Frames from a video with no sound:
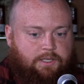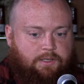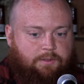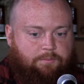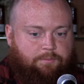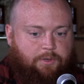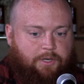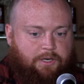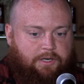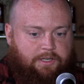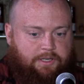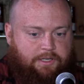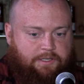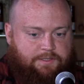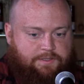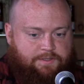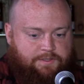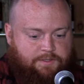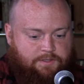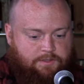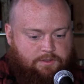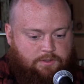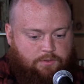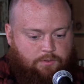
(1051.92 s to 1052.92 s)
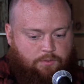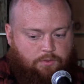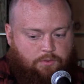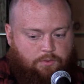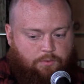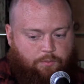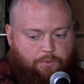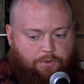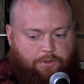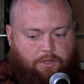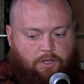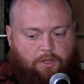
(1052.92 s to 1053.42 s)
But it's
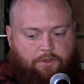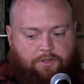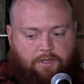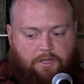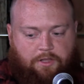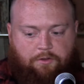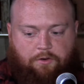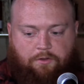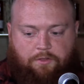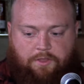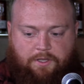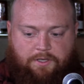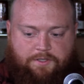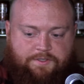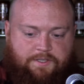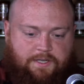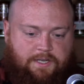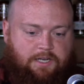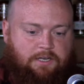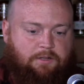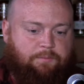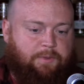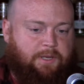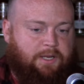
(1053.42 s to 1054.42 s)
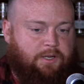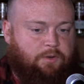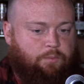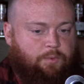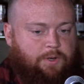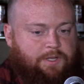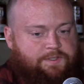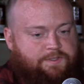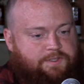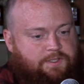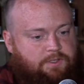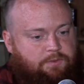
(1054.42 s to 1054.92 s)
with all the other things that kind of make
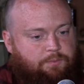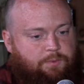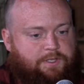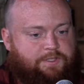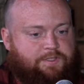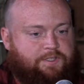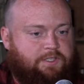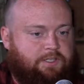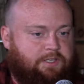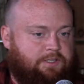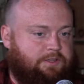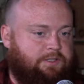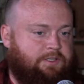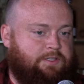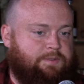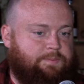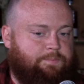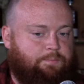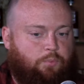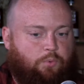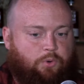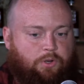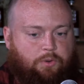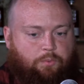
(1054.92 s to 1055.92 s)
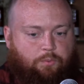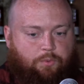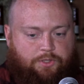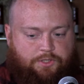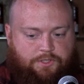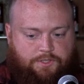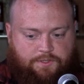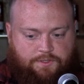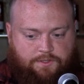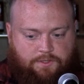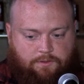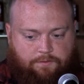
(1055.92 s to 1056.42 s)
Westland at this point, which
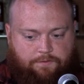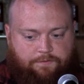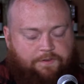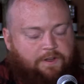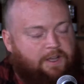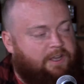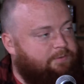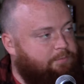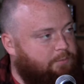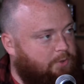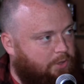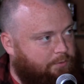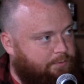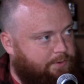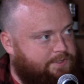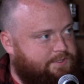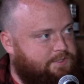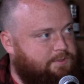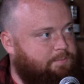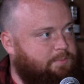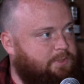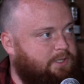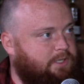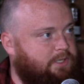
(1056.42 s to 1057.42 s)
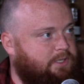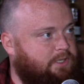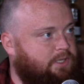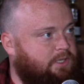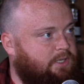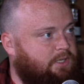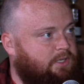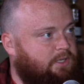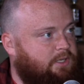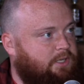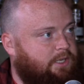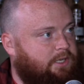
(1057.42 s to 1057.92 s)
is the 5 malt recipe
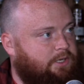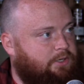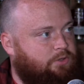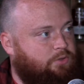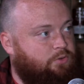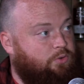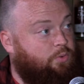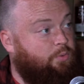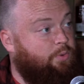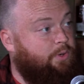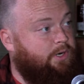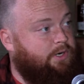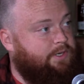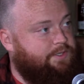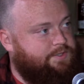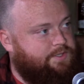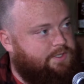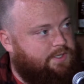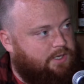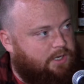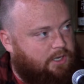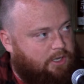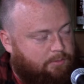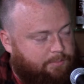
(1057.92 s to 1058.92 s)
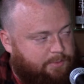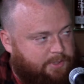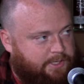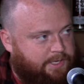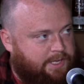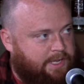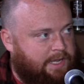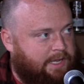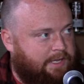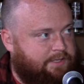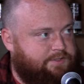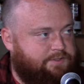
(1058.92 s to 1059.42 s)
in new Quercus alba
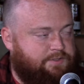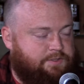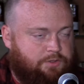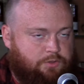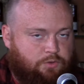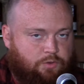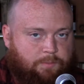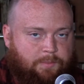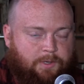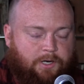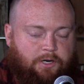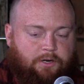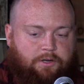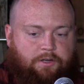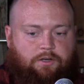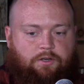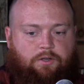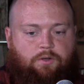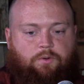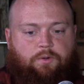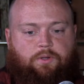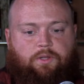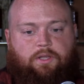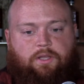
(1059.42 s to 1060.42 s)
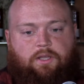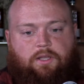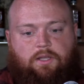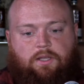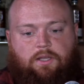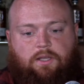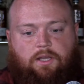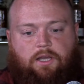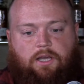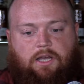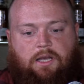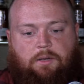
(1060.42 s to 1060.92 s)
casks, new American oak.
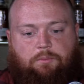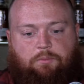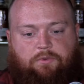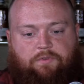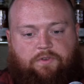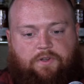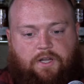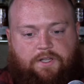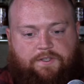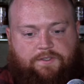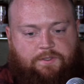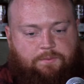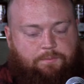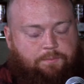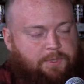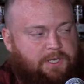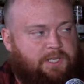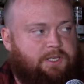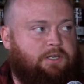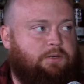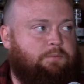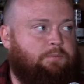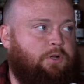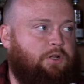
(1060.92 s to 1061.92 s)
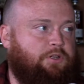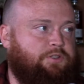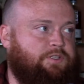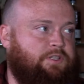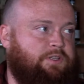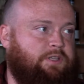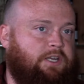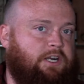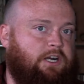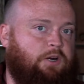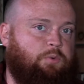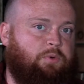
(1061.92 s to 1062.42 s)
We've got some peated malt
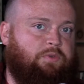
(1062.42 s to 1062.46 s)
in there.